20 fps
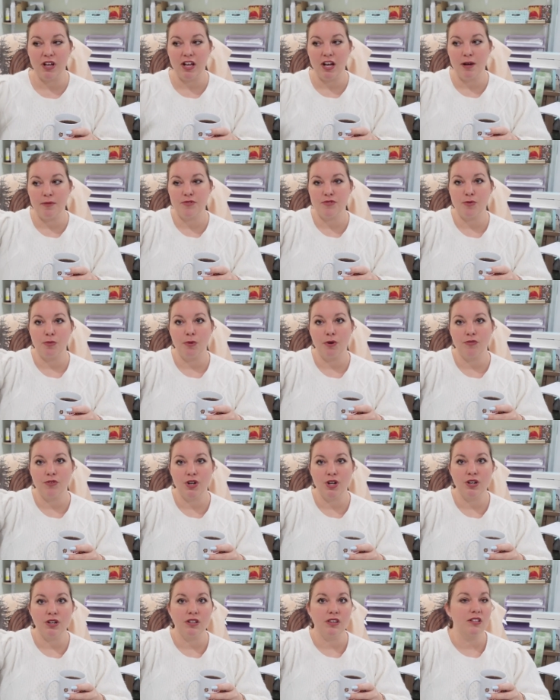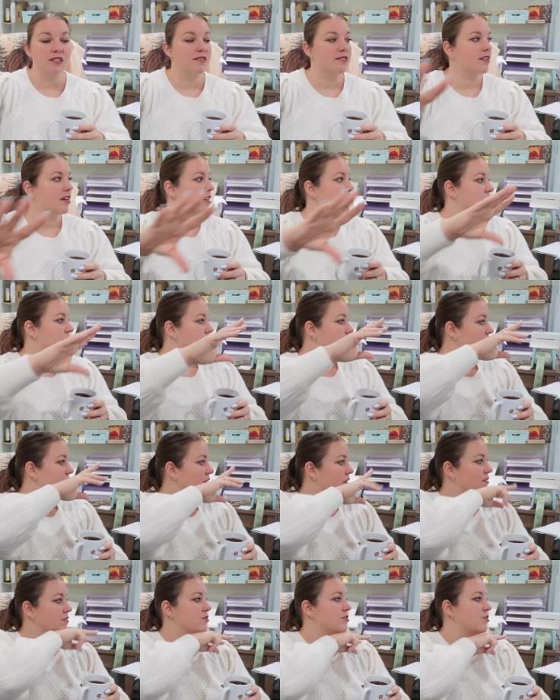cups from over here on this side of the
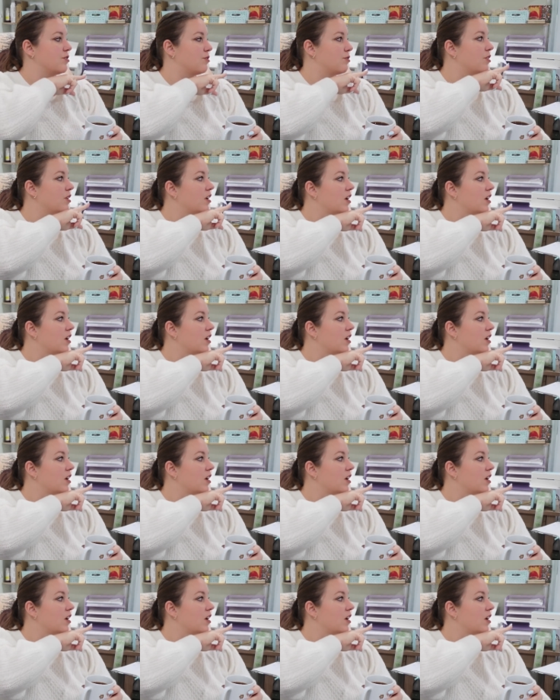studio to